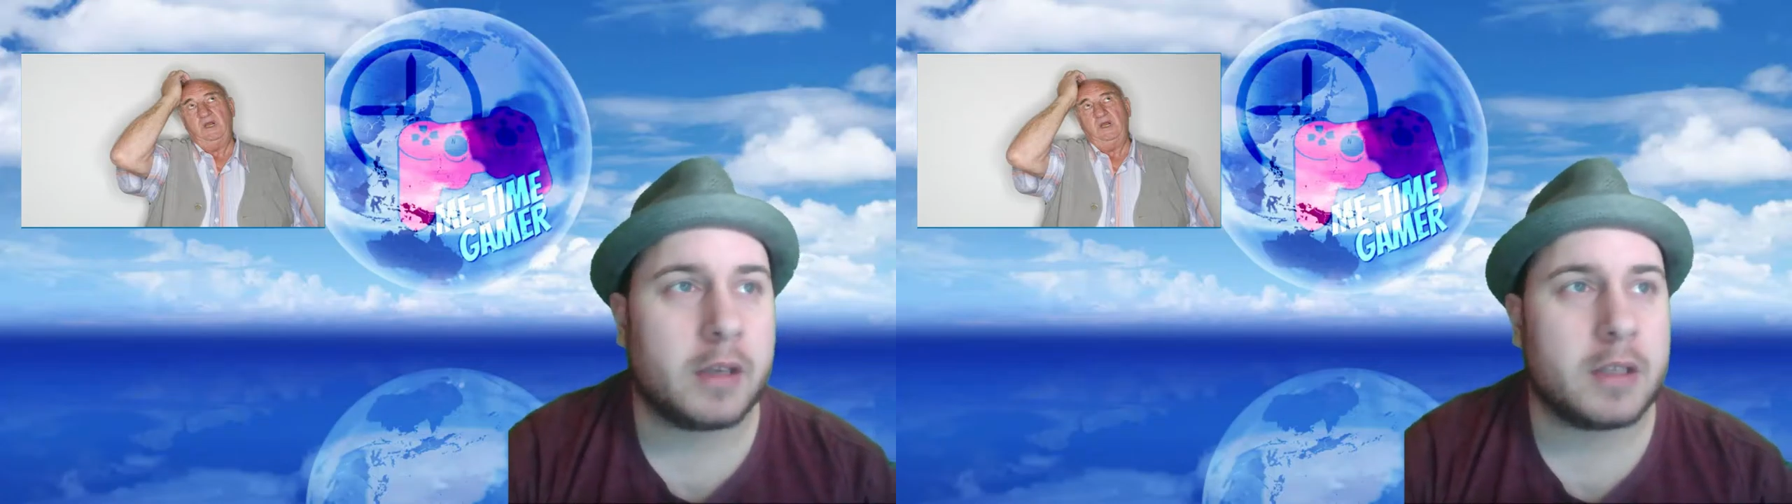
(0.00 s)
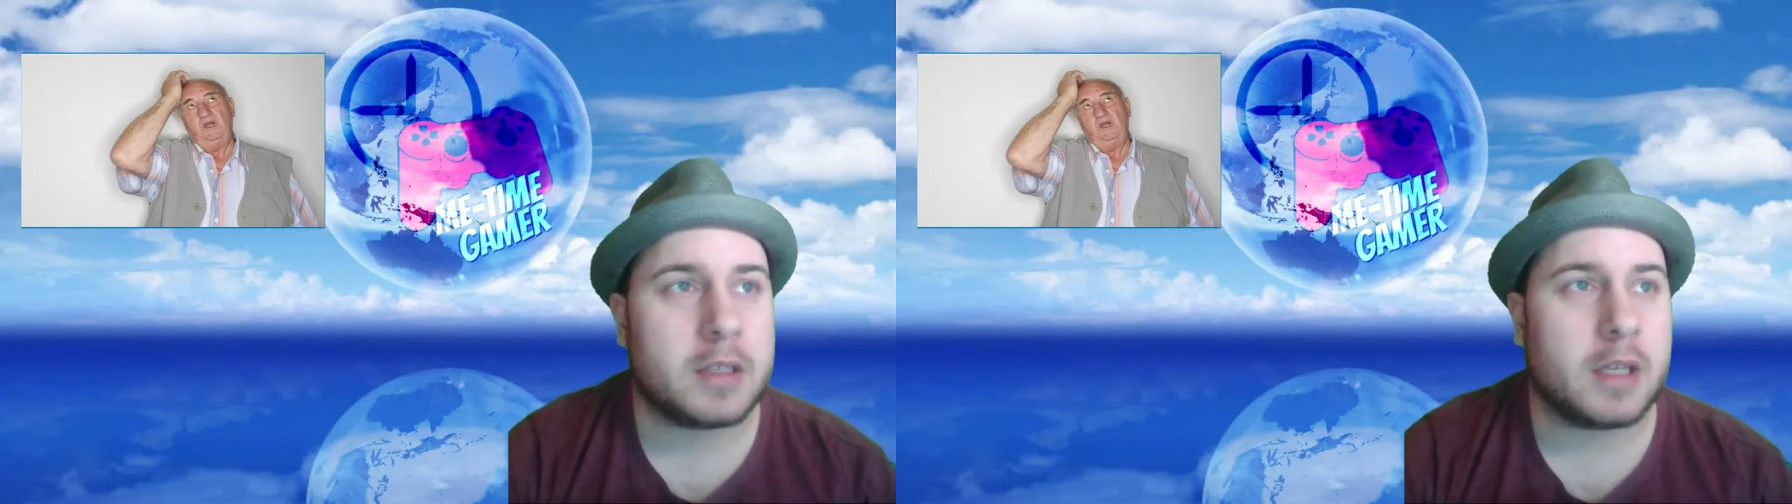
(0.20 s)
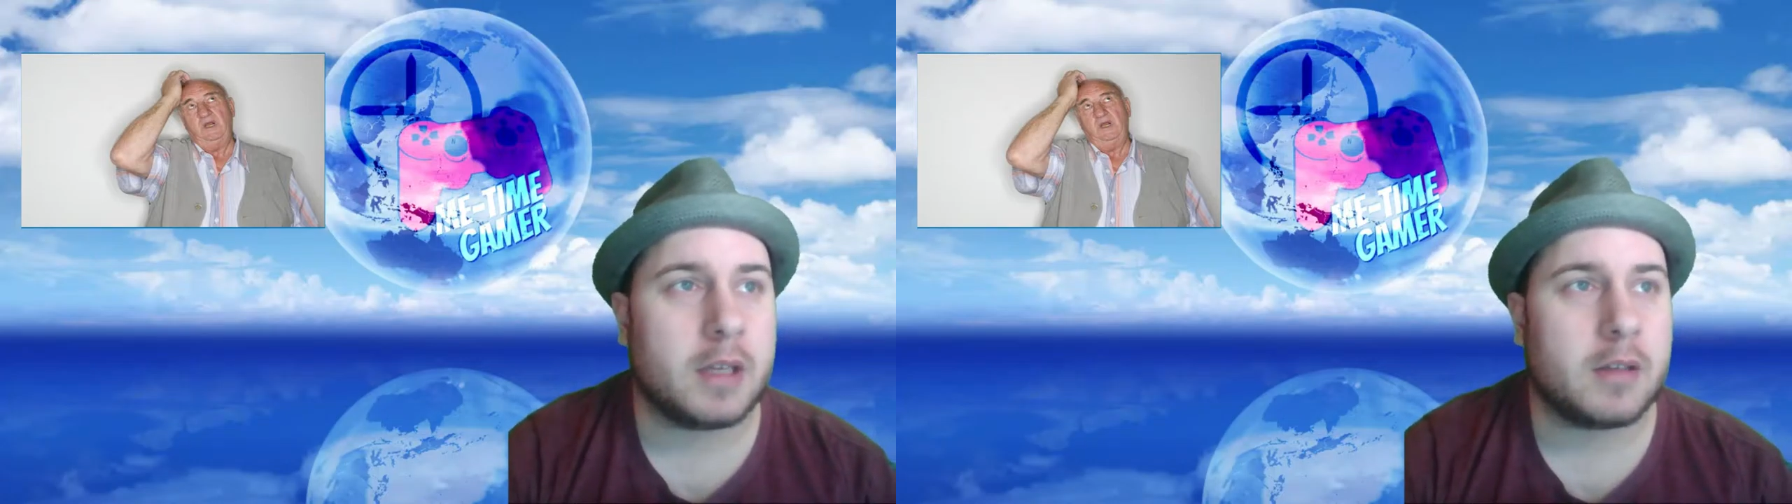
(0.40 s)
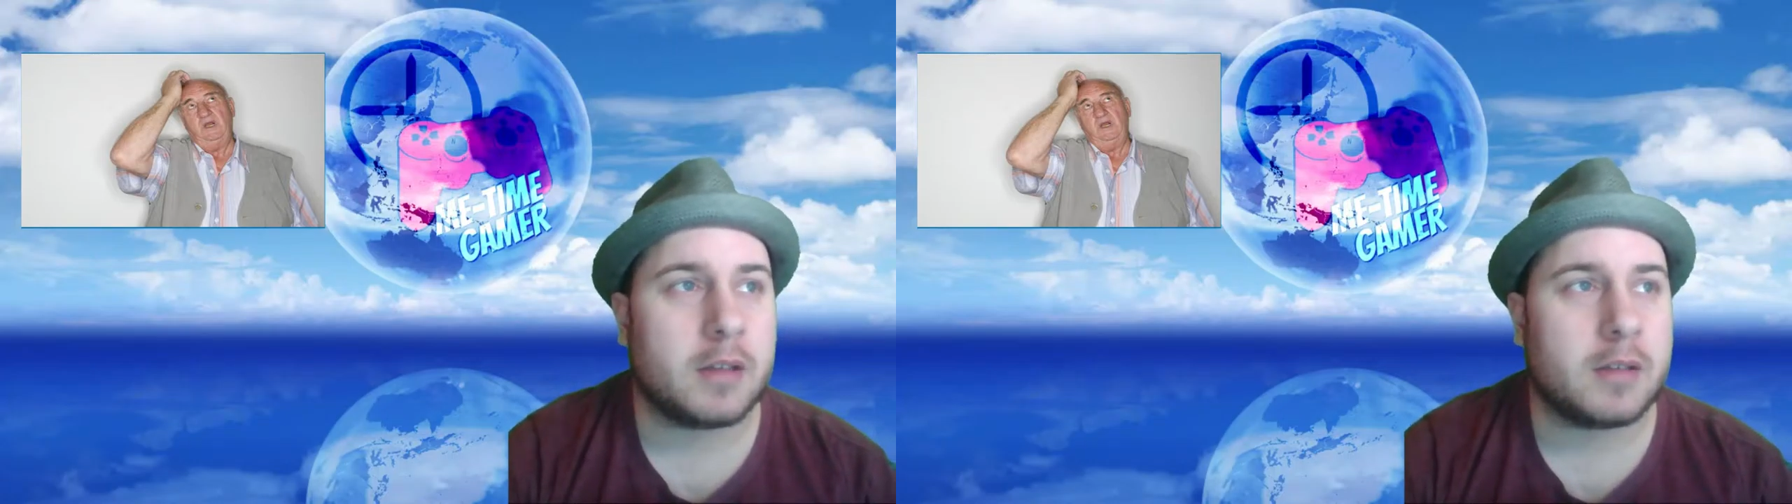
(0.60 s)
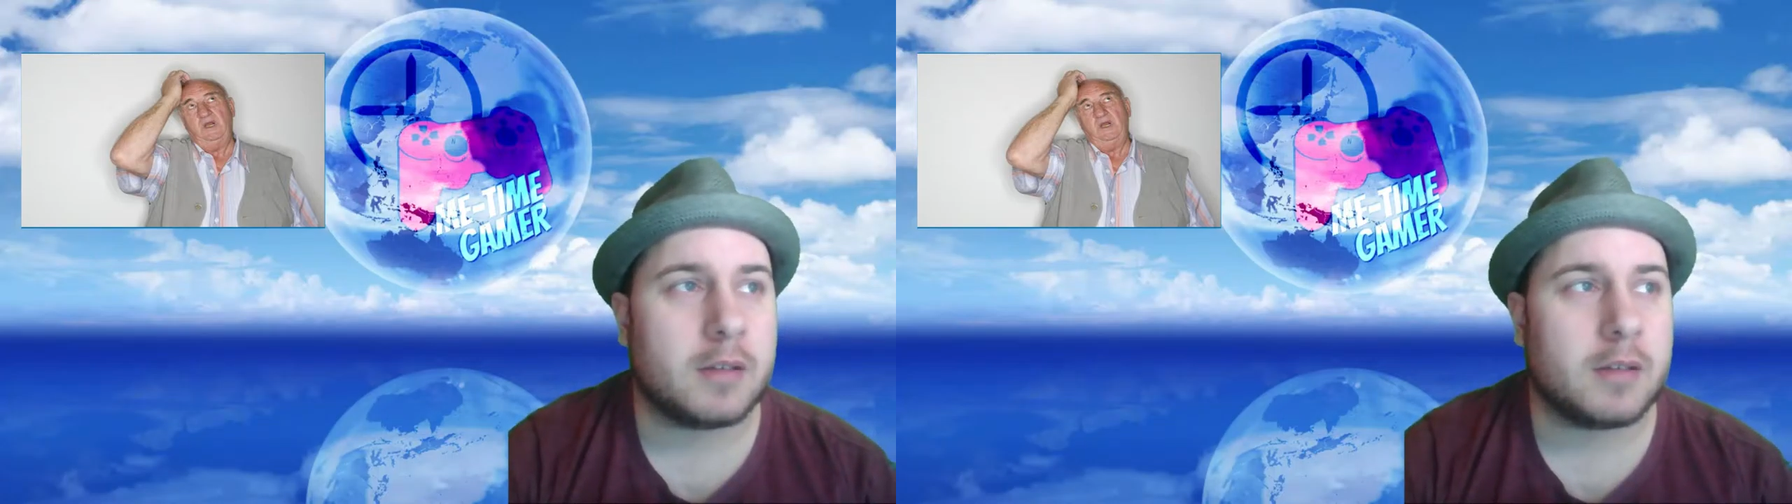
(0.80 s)
does he
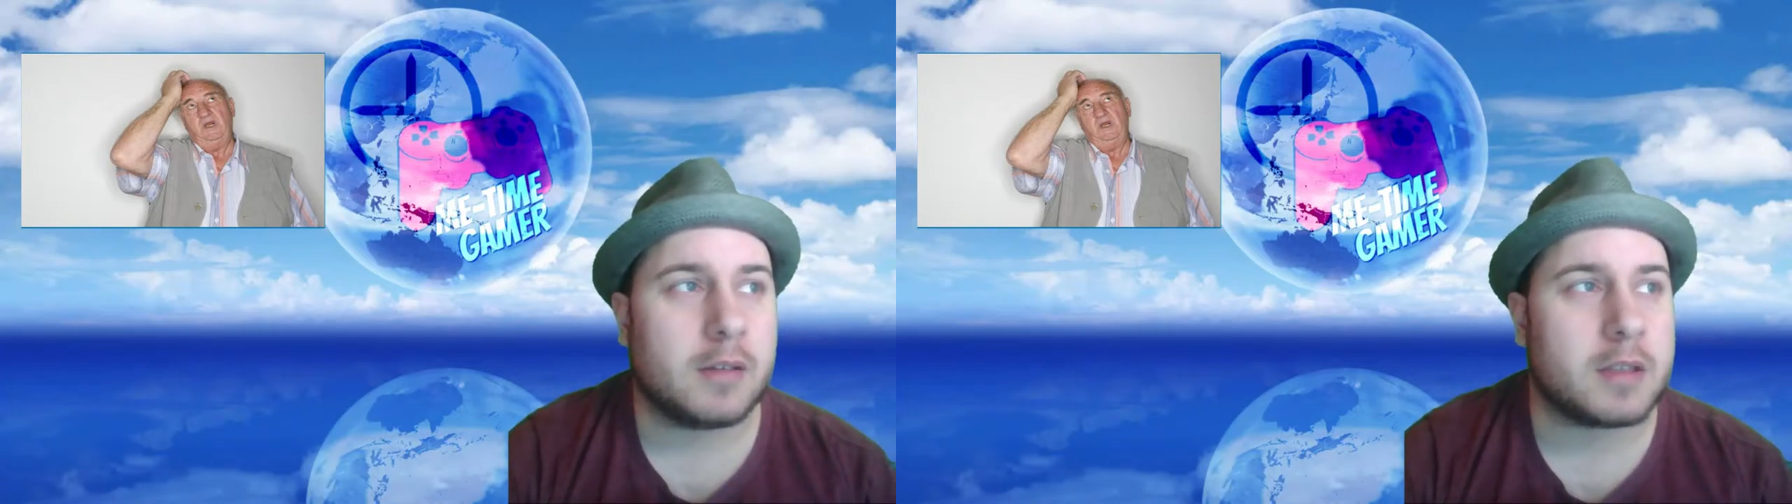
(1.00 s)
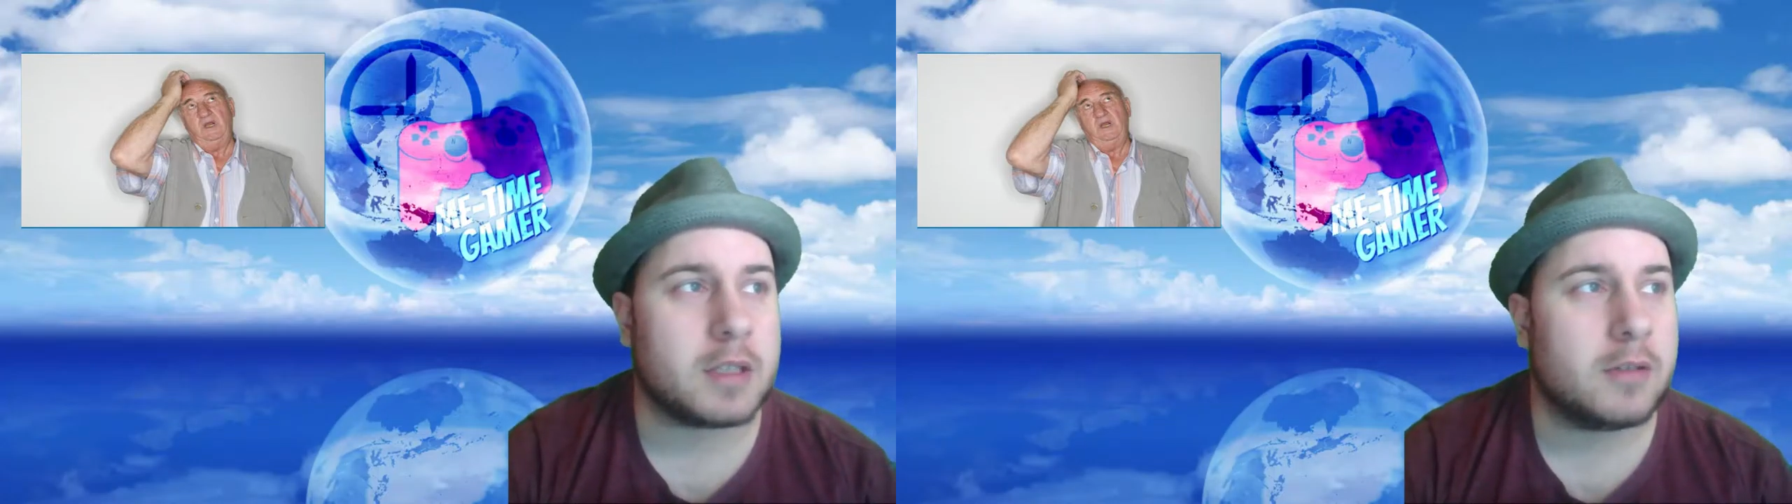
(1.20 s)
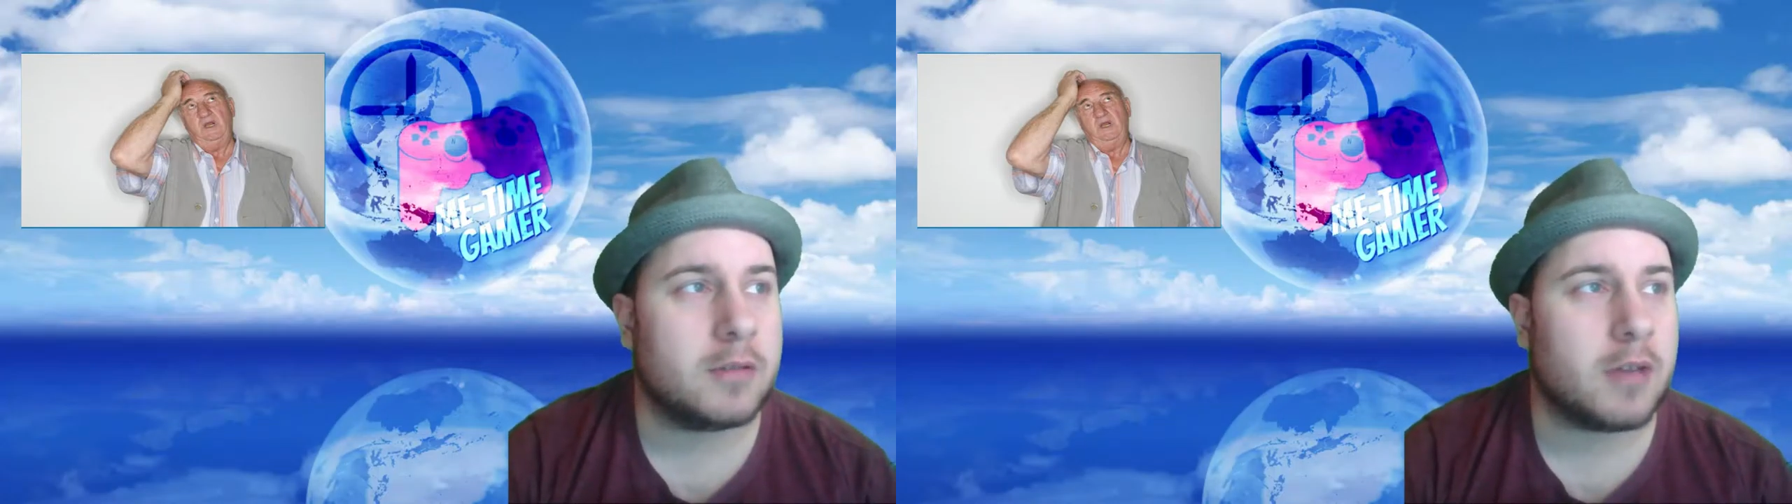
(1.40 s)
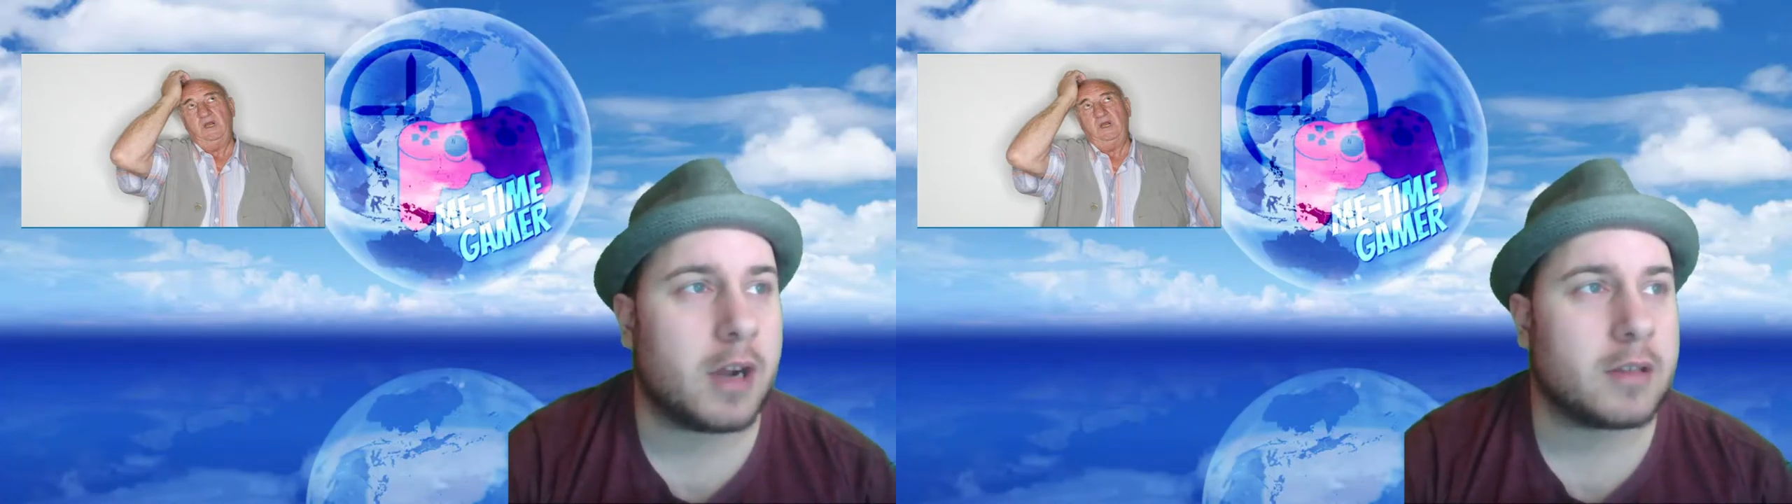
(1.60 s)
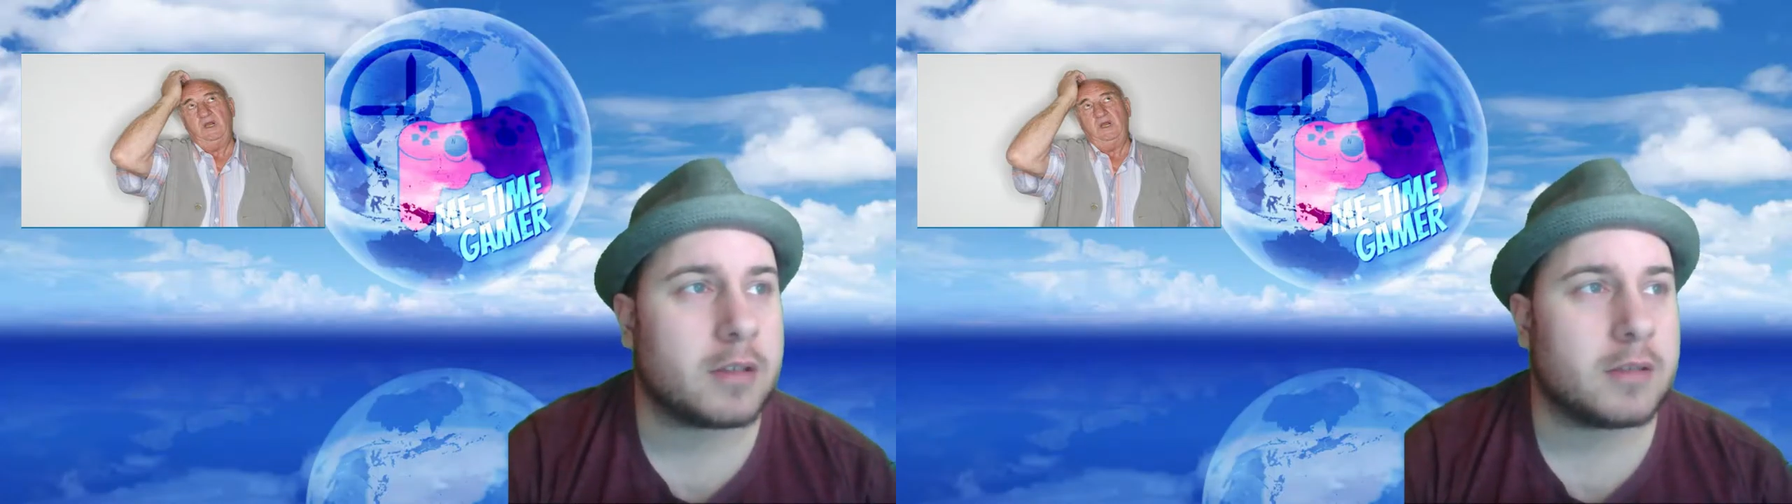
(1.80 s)
do
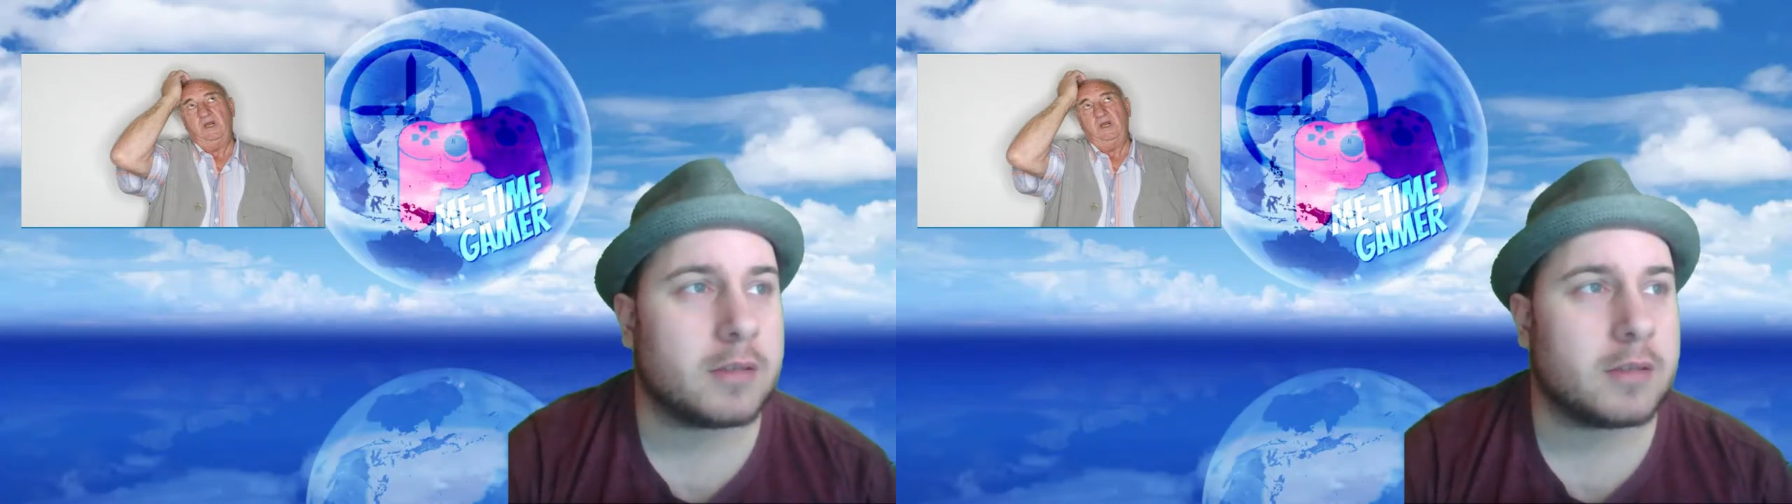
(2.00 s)
drugs?